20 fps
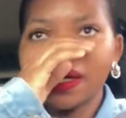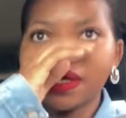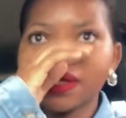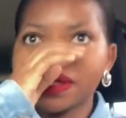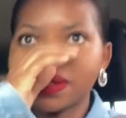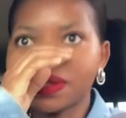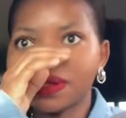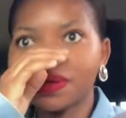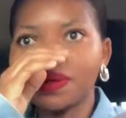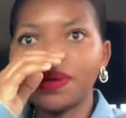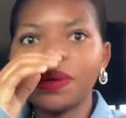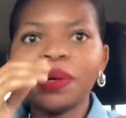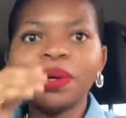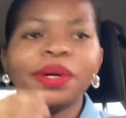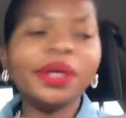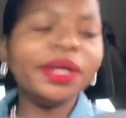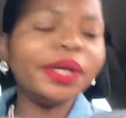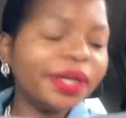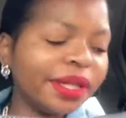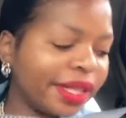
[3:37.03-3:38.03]
So,
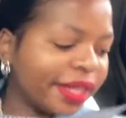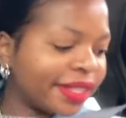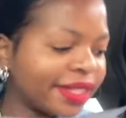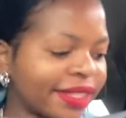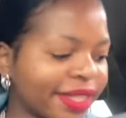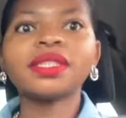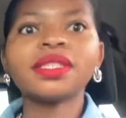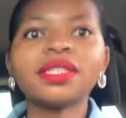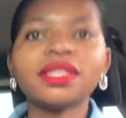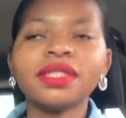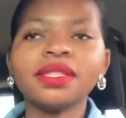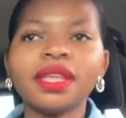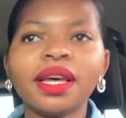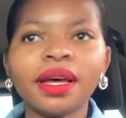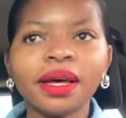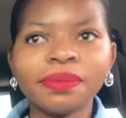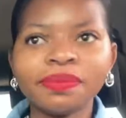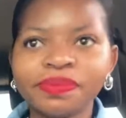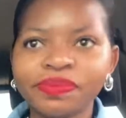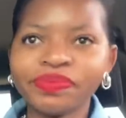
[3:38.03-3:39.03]
that's
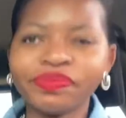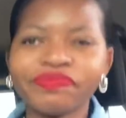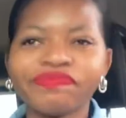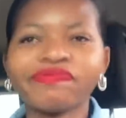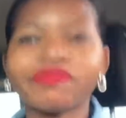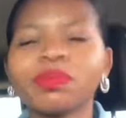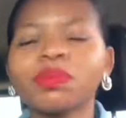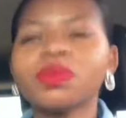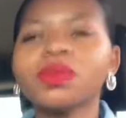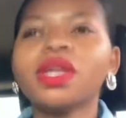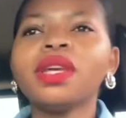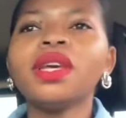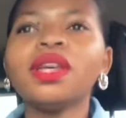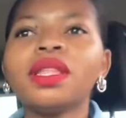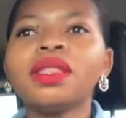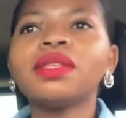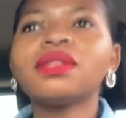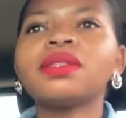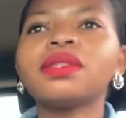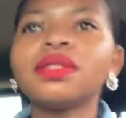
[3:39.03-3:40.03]

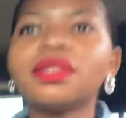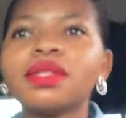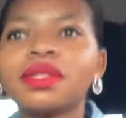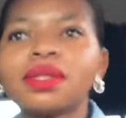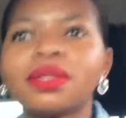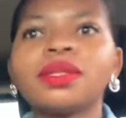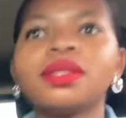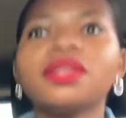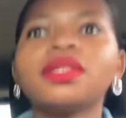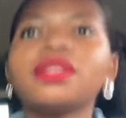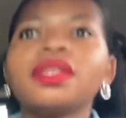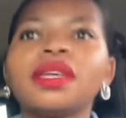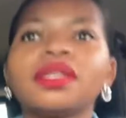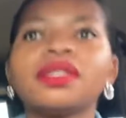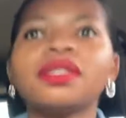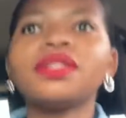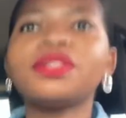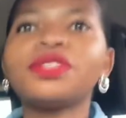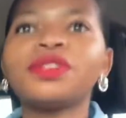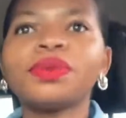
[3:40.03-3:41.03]
this is
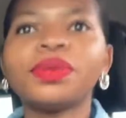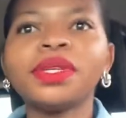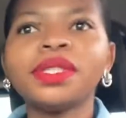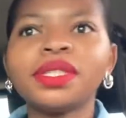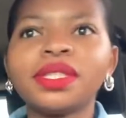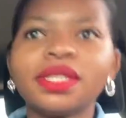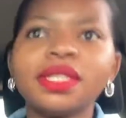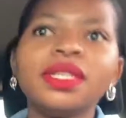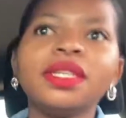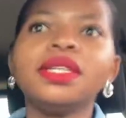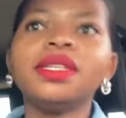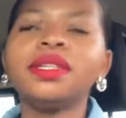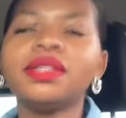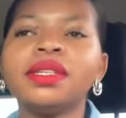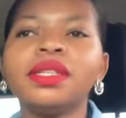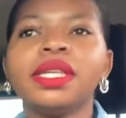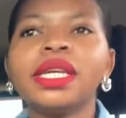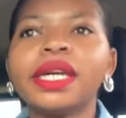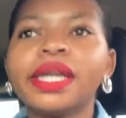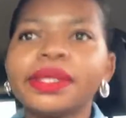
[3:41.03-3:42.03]
6:20.
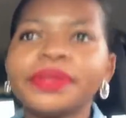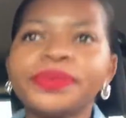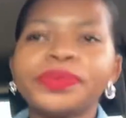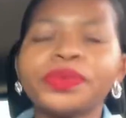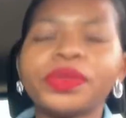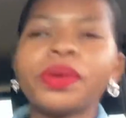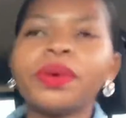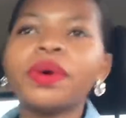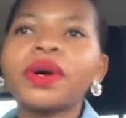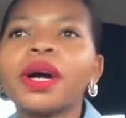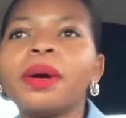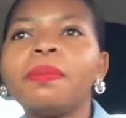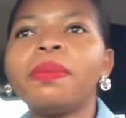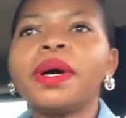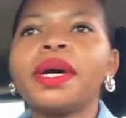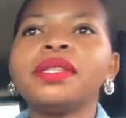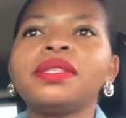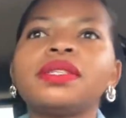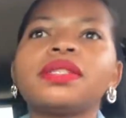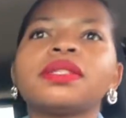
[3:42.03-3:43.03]
Yeah. I woke up
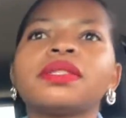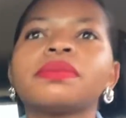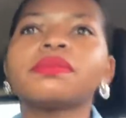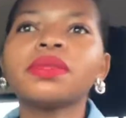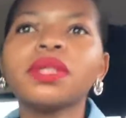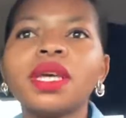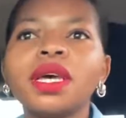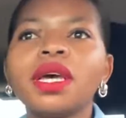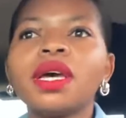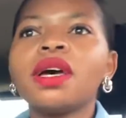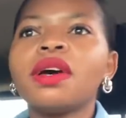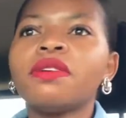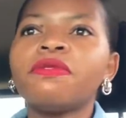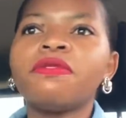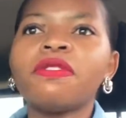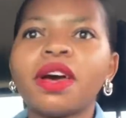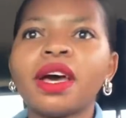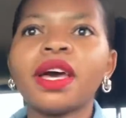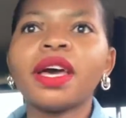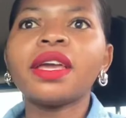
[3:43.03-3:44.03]
at
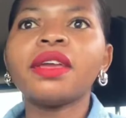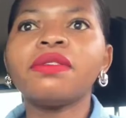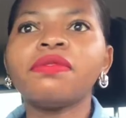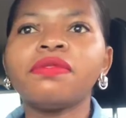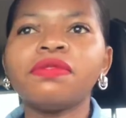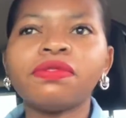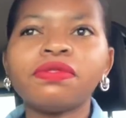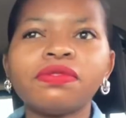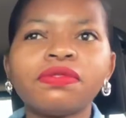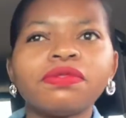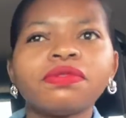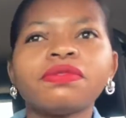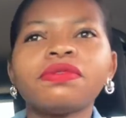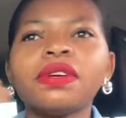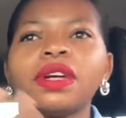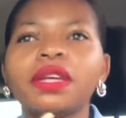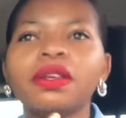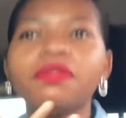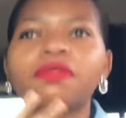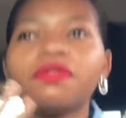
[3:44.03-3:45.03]

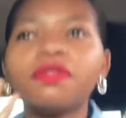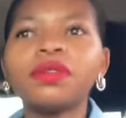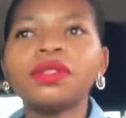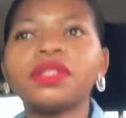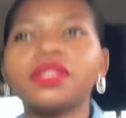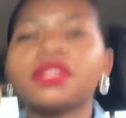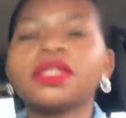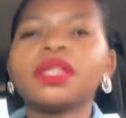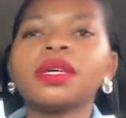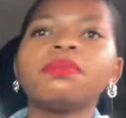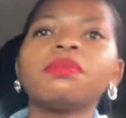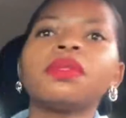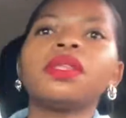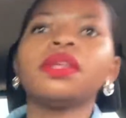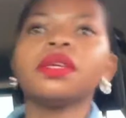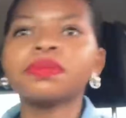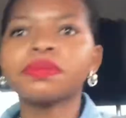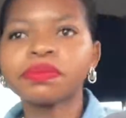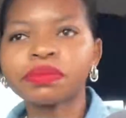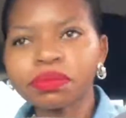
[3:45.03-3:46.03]
5:40
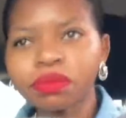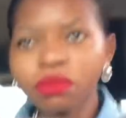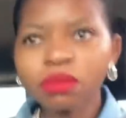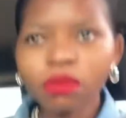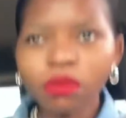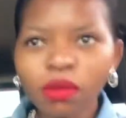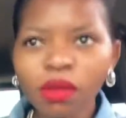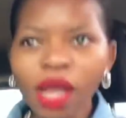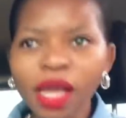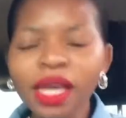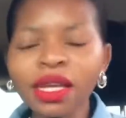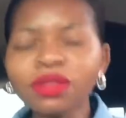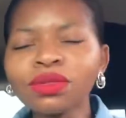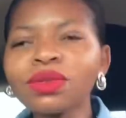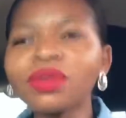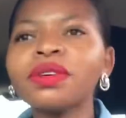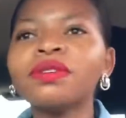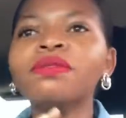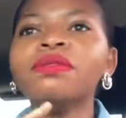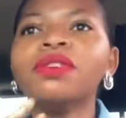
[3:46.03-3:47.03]
something. I
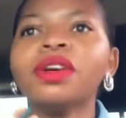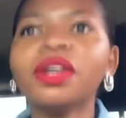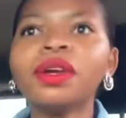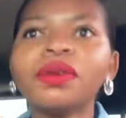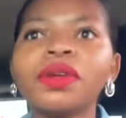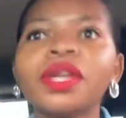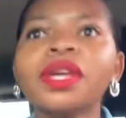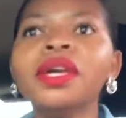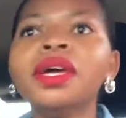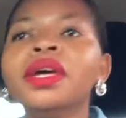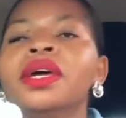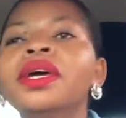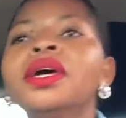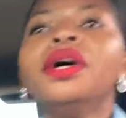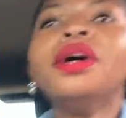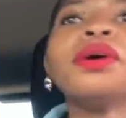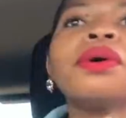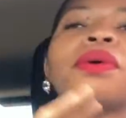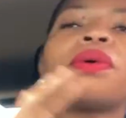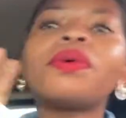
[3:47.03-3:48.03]
took a very
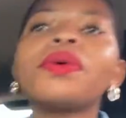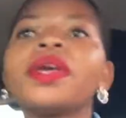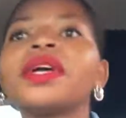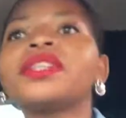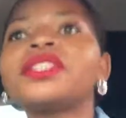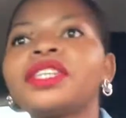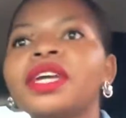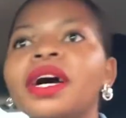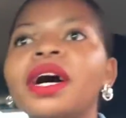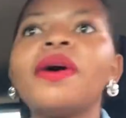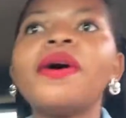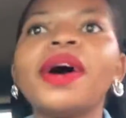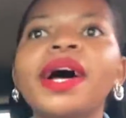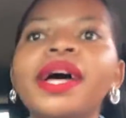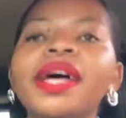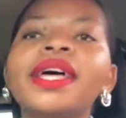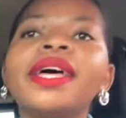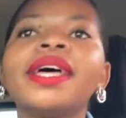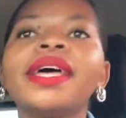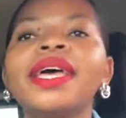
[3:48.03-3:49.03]
quick
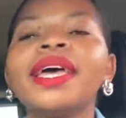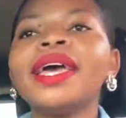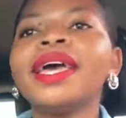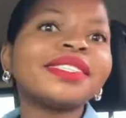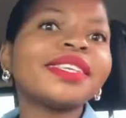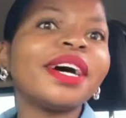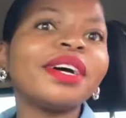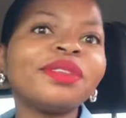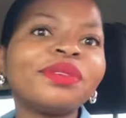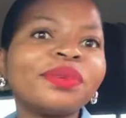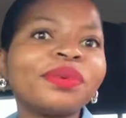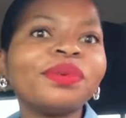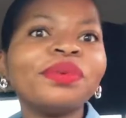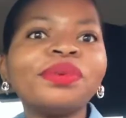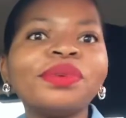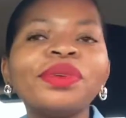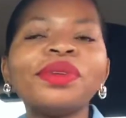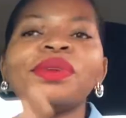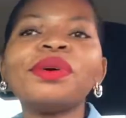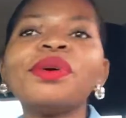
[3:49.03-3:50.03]
shower. Had
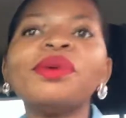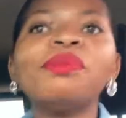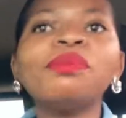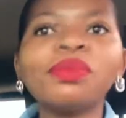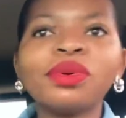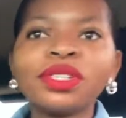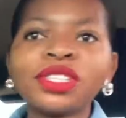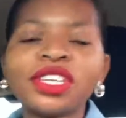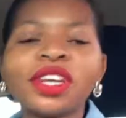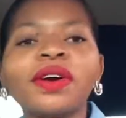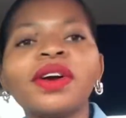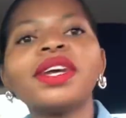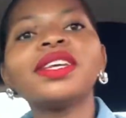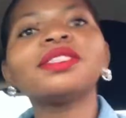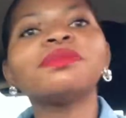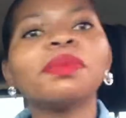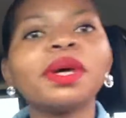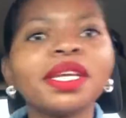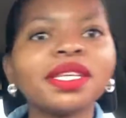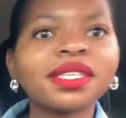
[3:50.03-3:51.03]
to, you know,
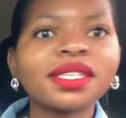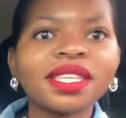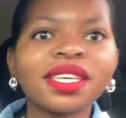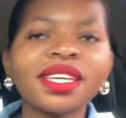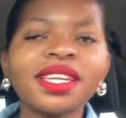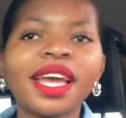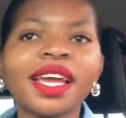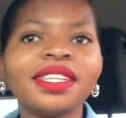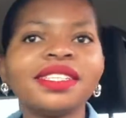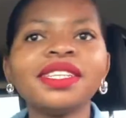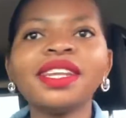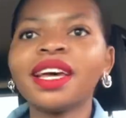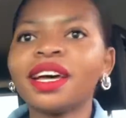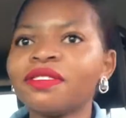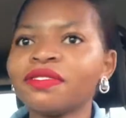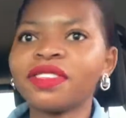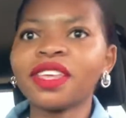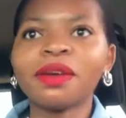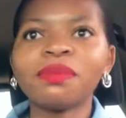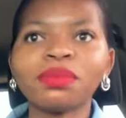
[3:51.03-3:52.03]
moisturize my skin. I didn't
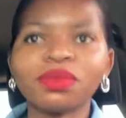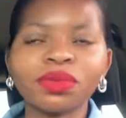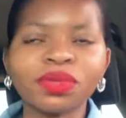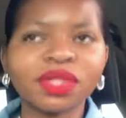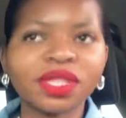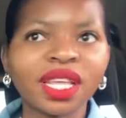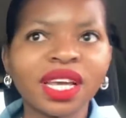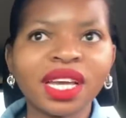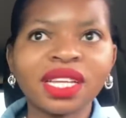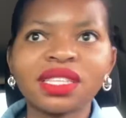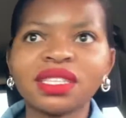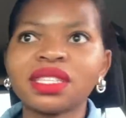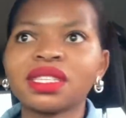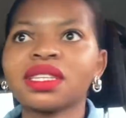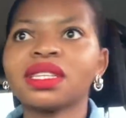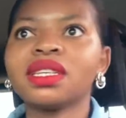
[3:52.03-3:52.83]
have time to start